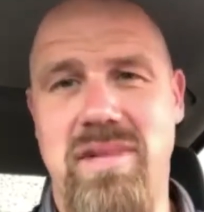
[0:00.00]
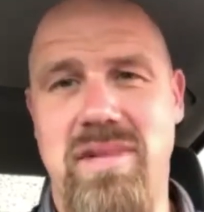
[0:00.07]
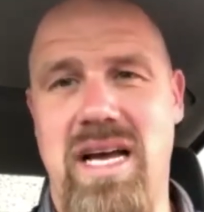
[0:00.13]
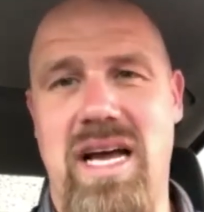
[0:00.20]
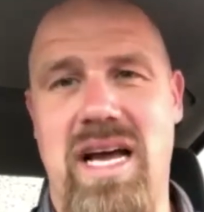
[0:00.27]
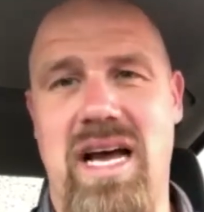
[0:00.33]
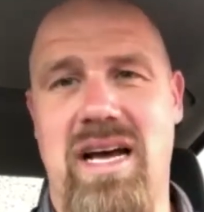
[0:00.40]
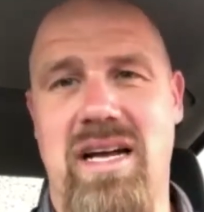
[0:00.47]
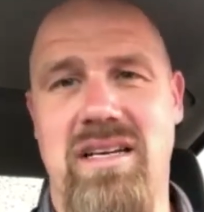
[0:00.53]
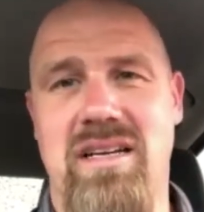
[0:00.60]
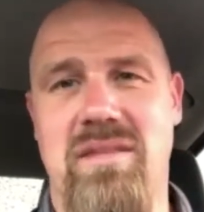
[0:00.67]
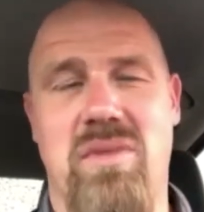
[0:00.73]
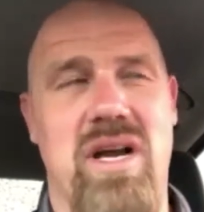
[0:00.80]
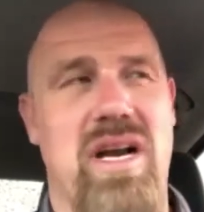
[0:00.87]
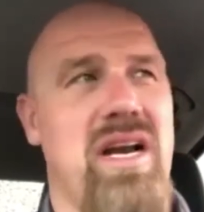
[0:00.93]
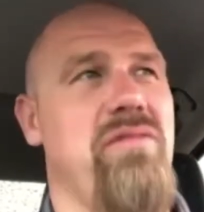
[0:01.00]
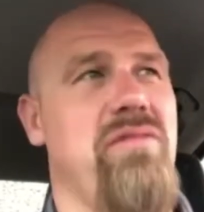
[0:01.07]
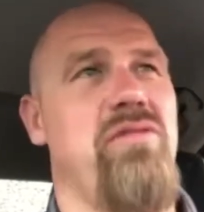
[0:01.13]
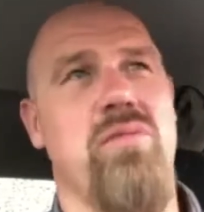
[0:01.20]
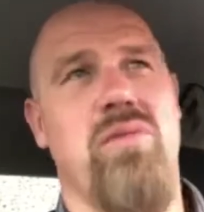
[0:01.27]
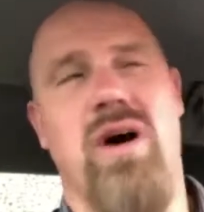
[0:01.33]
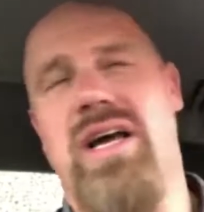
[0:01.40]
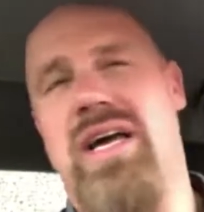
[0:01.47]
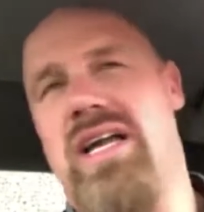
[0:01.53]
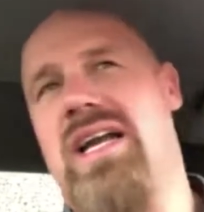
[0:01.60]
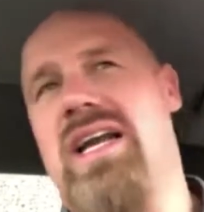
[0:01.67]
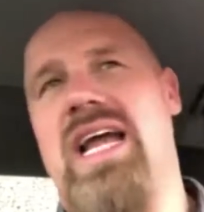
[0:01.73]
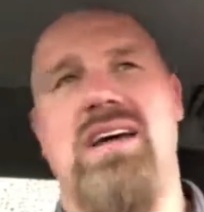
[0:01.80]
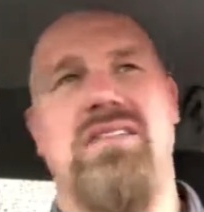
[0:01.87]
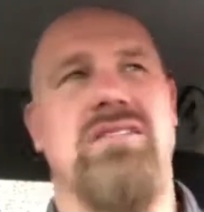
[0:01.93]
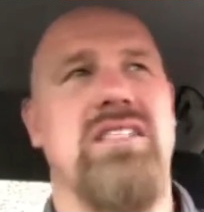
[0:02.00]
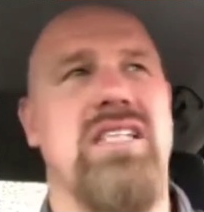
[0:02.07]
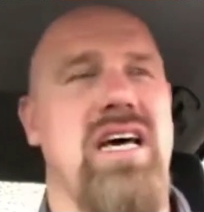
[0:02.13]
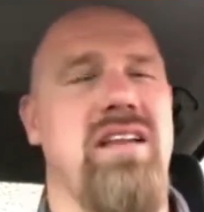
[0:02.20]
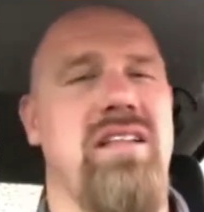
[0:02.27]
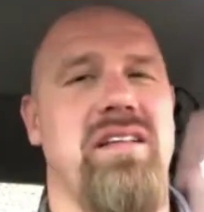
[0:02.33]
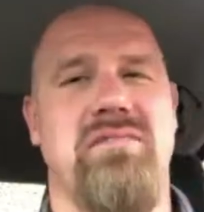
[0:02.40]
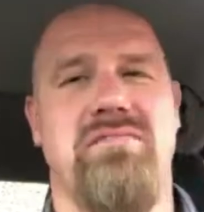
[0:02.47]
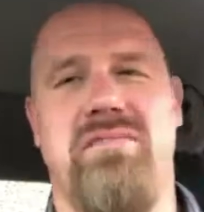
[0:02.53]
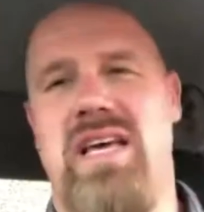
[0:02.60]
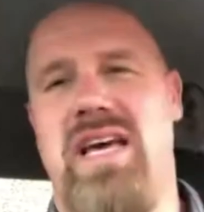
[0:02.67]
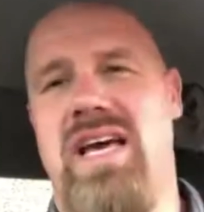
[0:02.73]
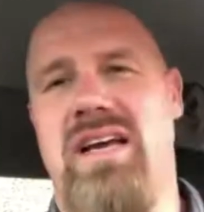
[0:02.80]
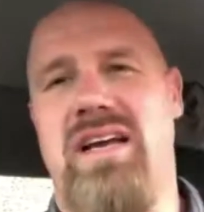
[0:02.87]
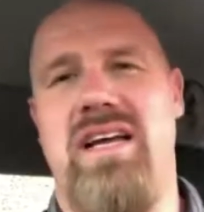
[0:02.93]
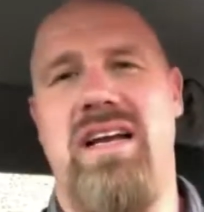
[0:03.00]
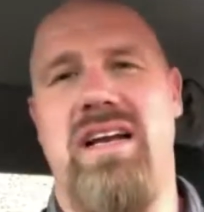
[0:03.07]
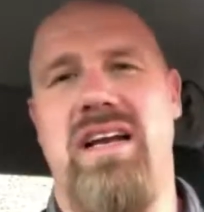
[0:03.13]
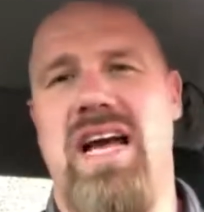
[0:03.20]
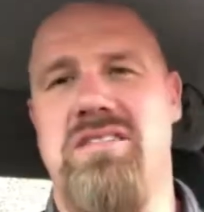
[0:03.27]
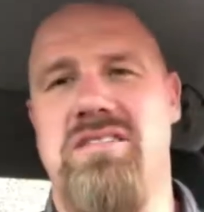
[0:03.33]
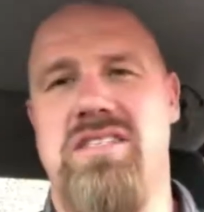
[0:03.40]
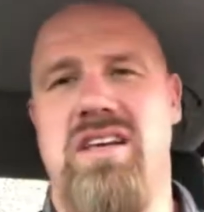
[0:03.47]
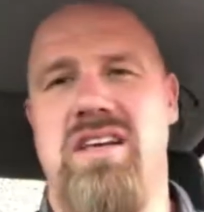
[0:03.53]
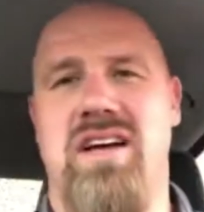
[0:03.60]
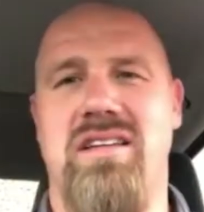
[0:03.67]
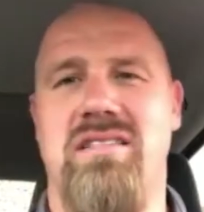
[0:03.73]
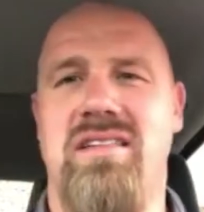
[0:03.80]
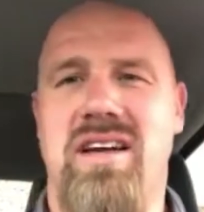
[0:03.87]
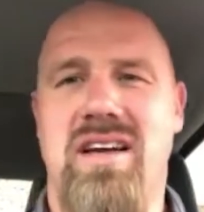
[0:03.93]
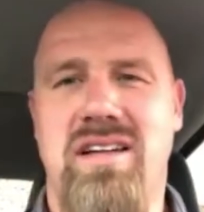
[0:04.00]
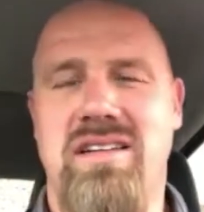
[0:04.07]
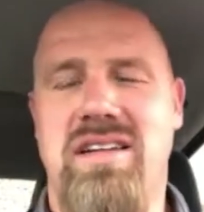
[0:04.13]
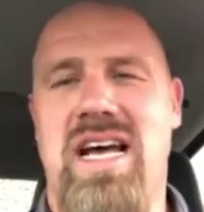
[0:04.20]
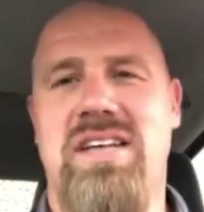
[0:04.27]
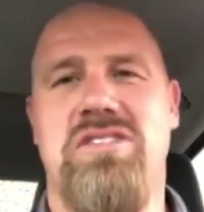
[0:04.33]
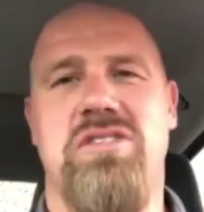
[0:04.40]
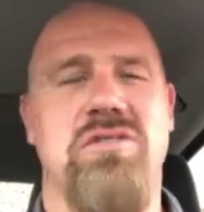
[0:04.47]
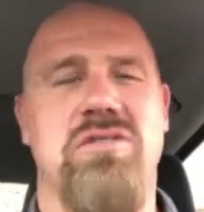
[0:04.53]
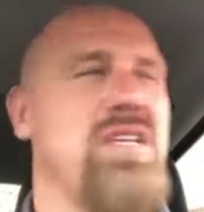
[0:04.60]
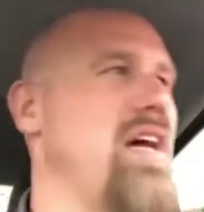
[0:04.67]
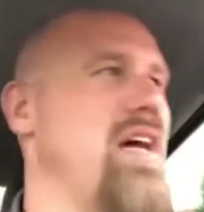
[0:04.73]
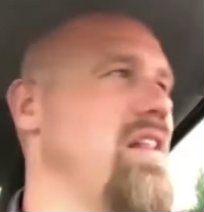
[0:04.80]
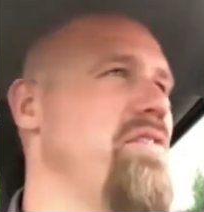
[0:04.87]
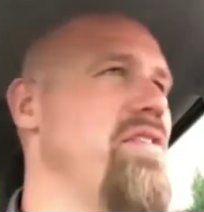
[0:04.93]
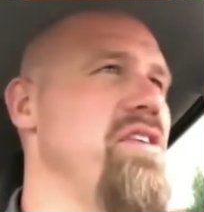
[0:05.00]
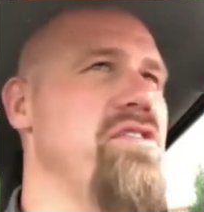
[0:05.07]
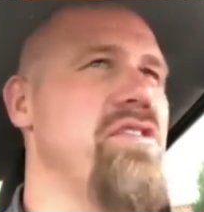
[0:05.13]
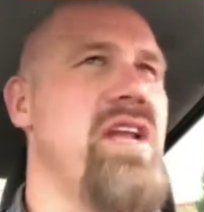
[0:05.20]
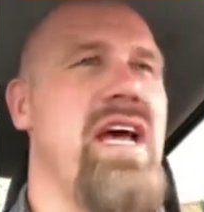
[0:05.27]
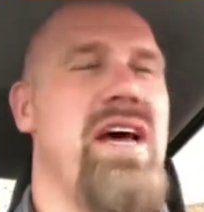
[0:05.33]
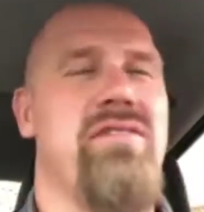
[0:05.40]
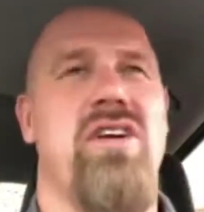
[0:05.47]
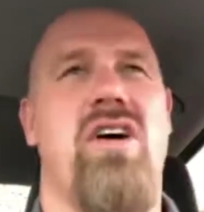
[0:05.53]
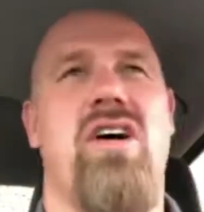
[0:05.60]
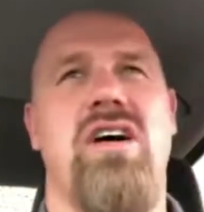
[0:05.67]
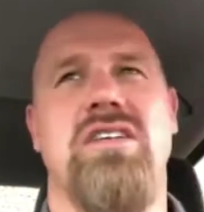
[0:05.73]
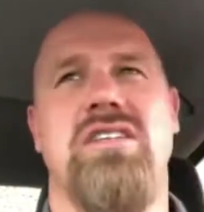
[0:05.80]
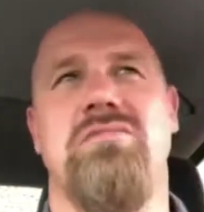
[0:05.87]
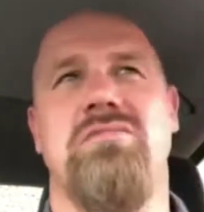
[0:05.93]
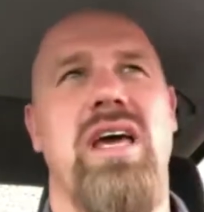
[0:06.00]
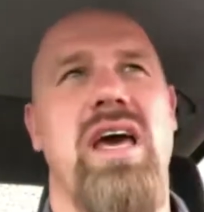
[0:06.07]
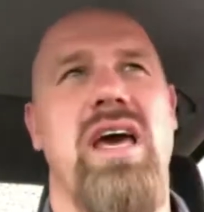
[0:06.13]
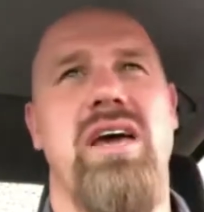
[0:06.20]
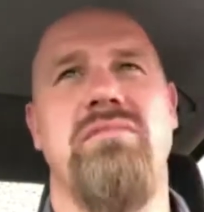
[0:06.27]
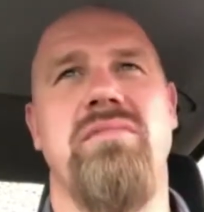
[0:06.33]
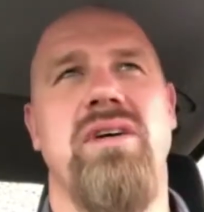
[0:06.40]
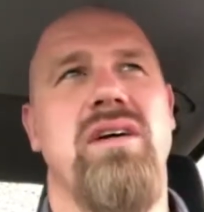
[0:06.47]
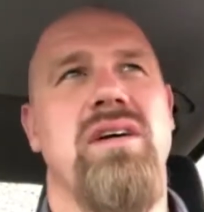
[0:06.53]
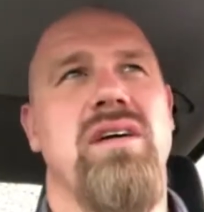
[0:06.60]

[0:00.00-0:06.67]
And Monday Night Football, I get announced out of the thing, get announced on national television, have an awesome game.